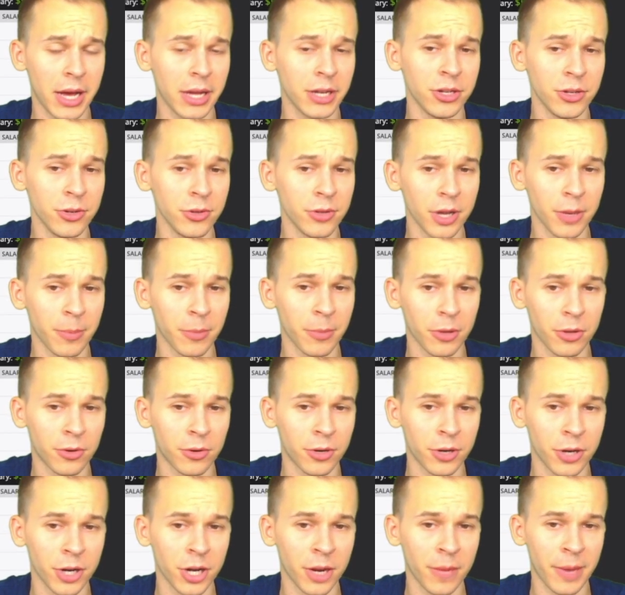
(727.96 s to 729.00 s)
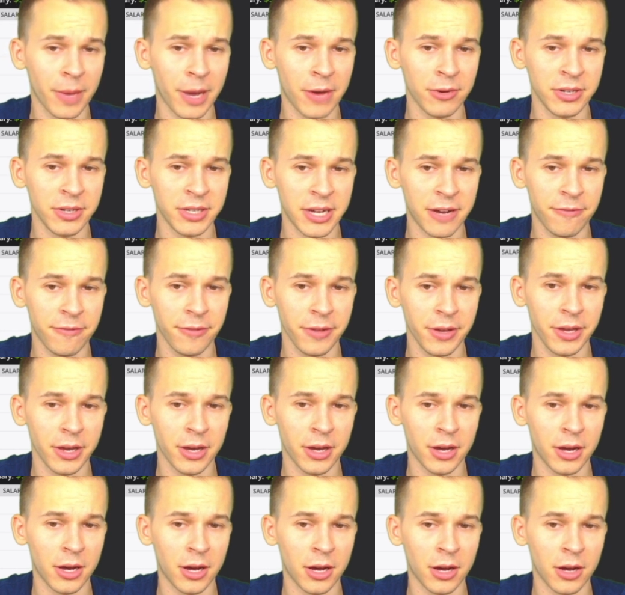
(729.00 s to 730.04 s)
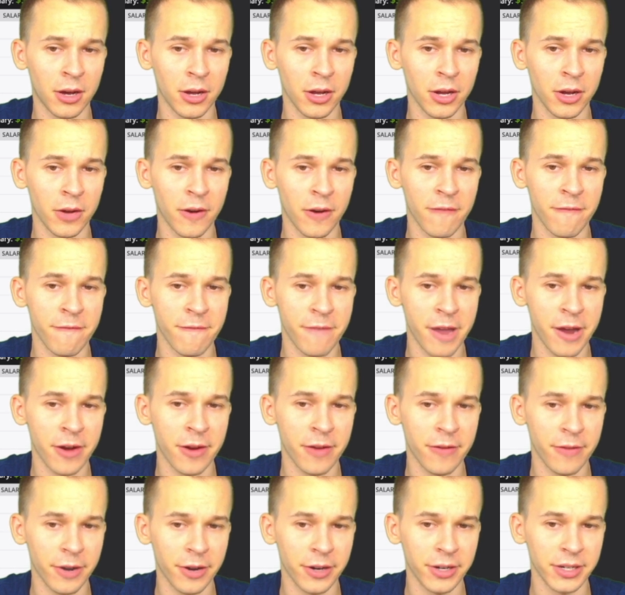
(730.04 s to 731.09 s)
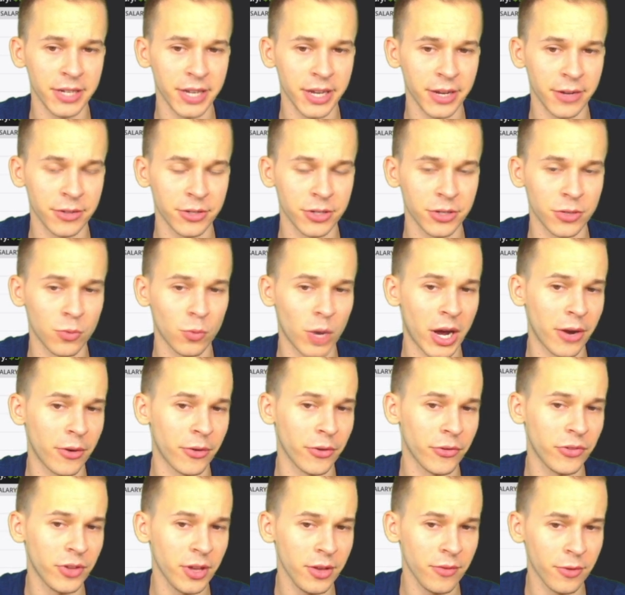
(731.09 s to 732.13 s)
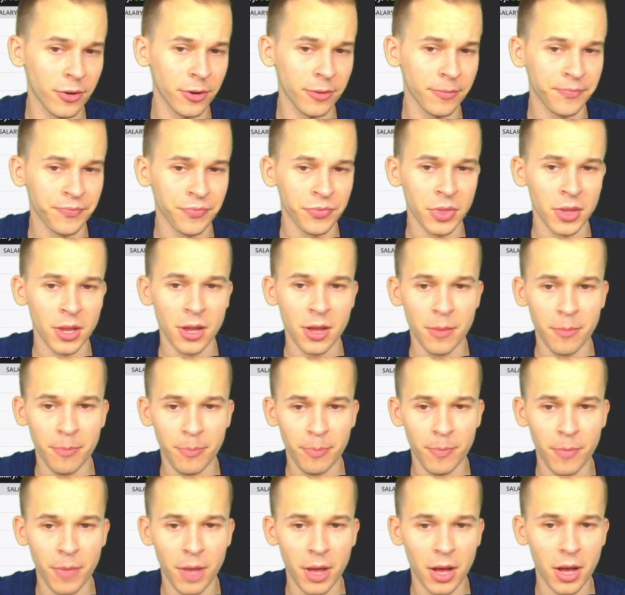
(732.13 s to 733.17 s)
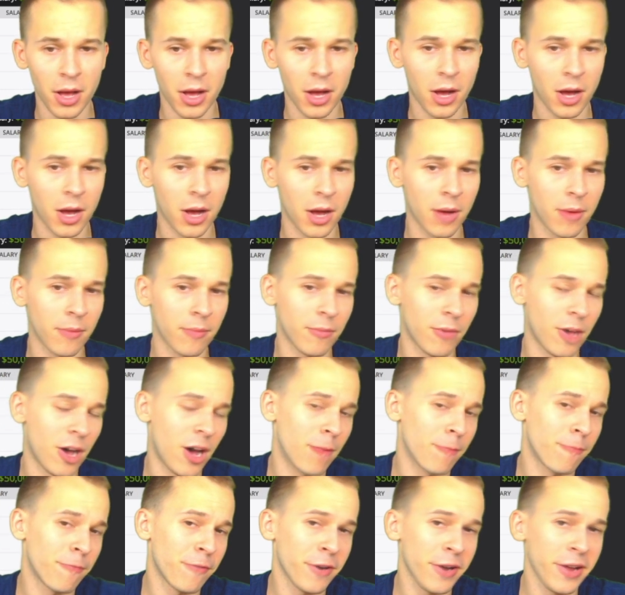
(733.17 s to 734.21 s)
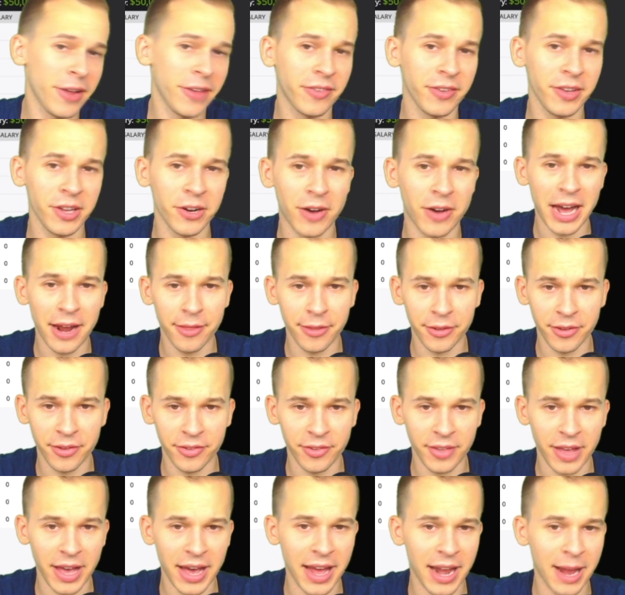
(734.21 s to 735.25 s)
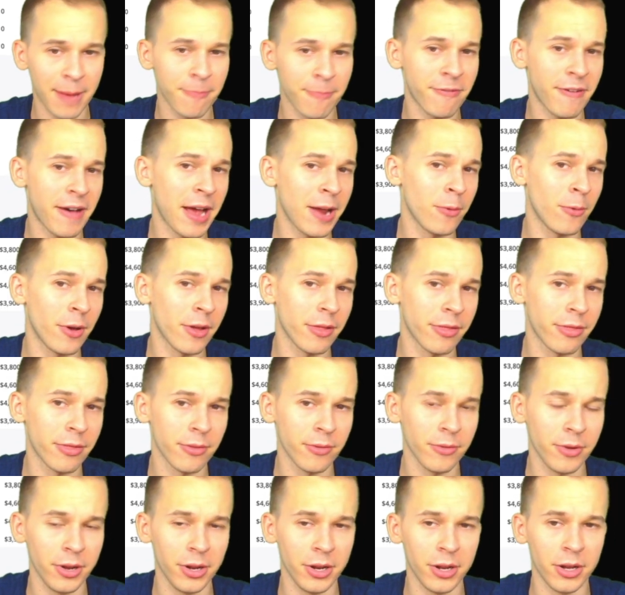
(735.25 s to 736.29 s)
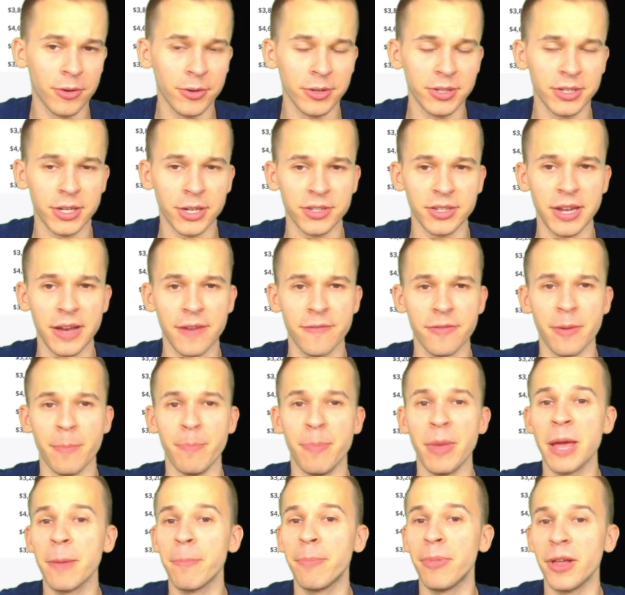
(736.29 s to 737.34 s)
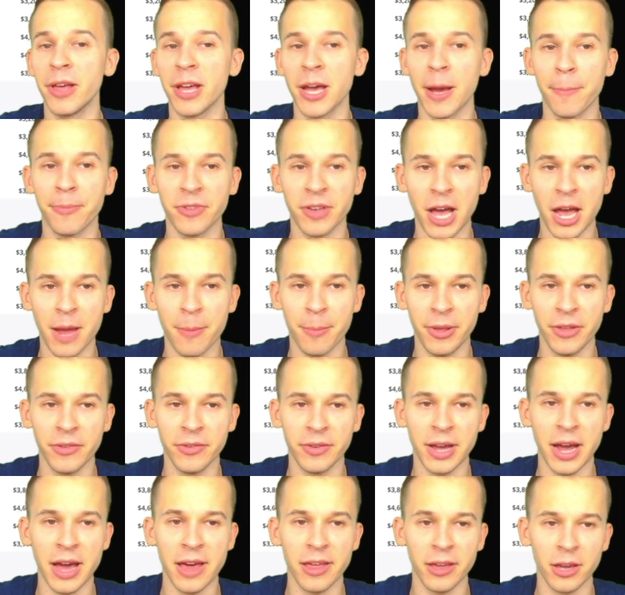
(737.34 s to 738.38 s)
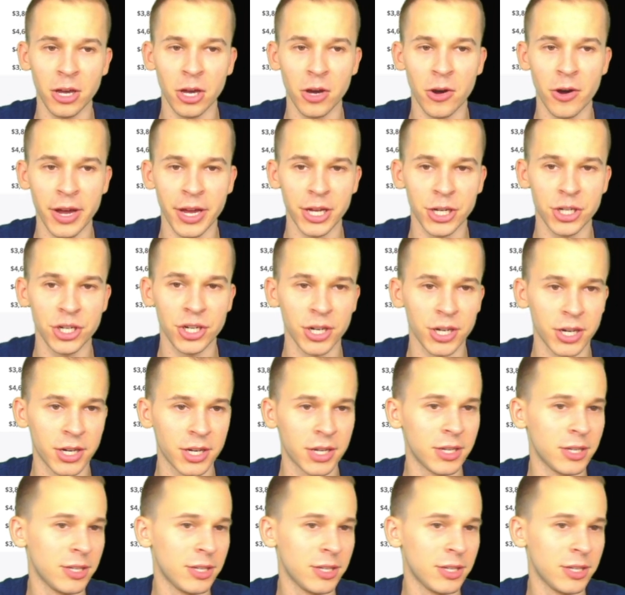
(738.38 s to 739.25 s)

do like McLaurin a good amount. Definitely, a very, very talented wide receiver. Humphreys, you know, of the slot, I'm fine with. You know, he doesn't have the big play upside, but he's a guy that can go out and get you